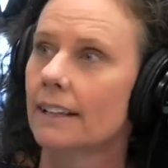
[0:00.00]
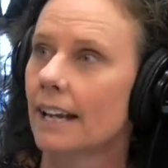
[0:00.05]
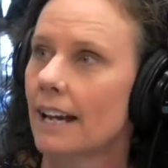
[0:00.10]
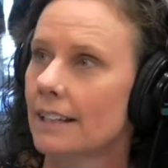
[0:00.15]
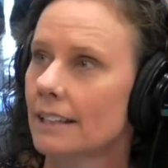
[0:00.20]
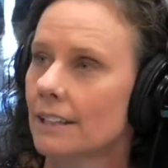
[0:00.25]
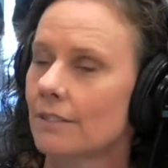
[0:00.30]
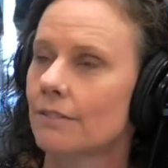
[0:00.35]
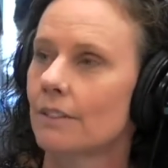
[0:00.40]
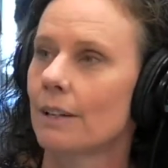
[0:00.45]

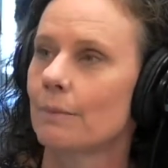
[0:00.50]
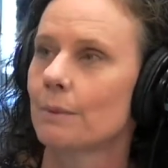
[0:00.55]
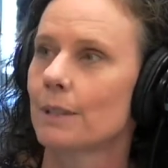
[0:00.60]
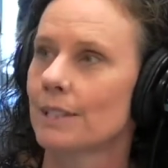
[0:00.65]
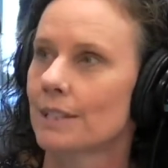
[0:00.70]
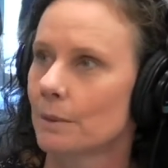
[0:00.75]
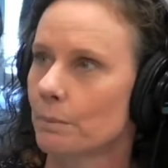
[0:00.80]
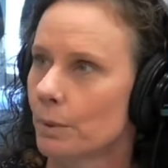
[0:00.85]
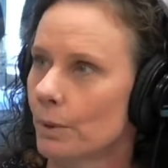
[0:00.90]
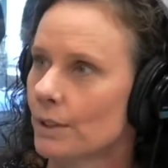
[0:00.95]
at the Family
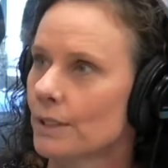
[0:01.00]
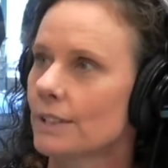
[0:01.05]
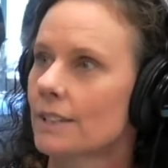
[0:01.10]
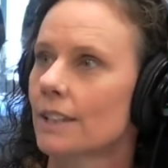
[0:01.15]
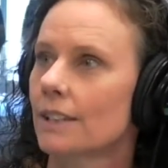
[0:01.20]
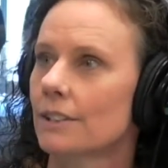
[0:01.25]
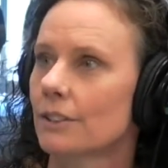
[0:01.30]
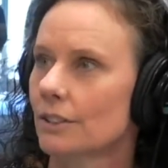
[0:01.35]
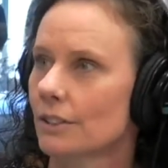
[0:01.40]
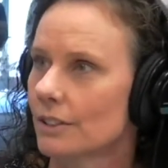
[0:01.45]
Support
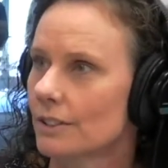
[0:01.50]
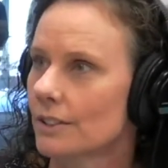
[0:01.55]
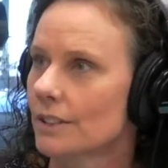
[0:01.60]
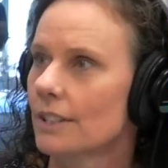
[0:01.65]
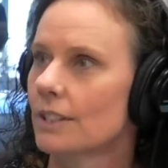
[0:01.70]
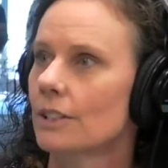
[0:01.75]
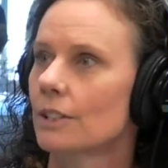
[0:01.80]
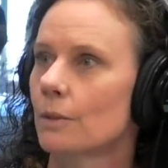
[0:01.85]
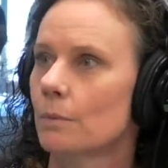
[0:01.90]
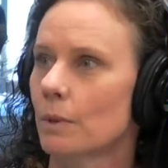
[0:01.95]
Centers
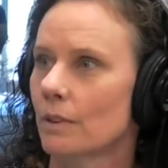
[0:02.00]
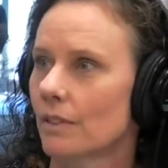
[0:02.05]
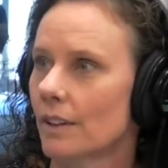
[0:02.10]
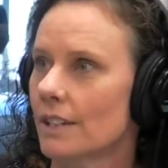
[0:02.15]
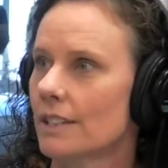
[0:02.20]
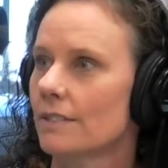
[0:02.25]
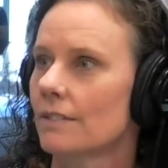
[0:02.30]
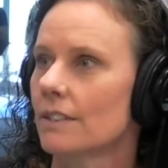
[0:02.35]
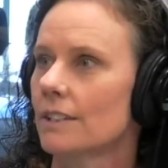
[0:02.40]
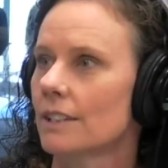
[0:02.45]
as
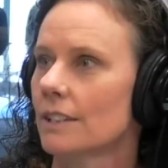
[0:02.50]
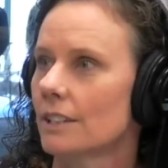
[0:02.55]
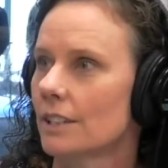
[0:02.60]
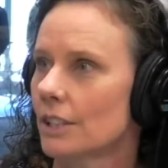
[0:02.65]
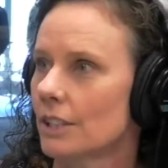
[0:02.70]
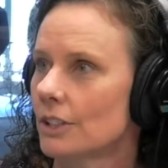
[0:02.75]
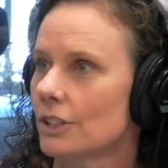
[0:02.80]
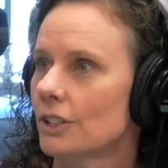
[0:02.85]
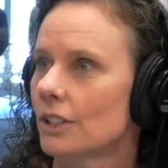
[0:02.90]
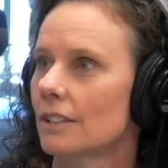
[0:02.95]
supervised
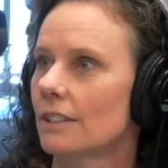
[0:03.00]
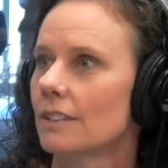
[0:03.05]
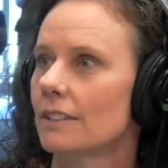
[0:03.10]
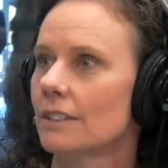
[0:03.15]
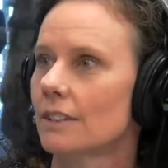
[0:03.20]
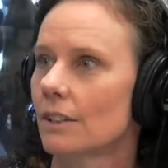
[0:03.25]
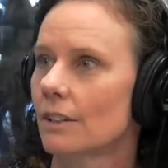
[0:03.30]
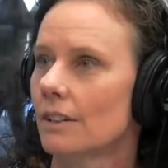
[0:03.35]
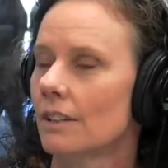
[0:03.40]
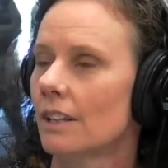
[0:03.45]
visitation
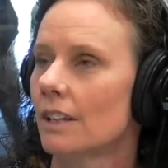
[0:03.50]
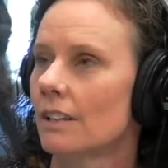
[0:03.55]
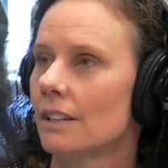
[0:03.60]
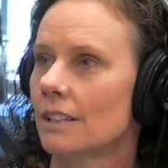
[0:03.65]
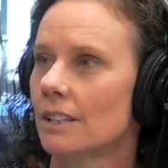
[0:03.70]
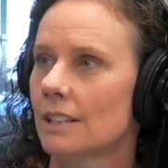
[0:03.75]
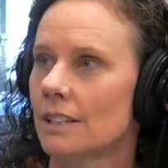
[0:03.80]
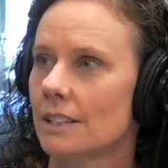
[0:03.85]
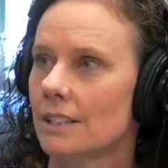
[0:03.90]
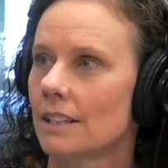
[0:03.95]
so that
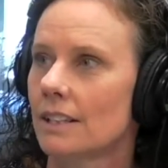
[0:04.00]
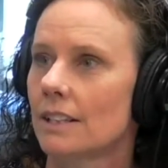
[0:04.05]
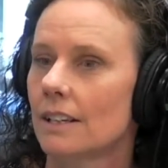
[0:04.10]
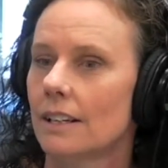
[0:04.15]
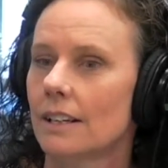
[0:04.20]
these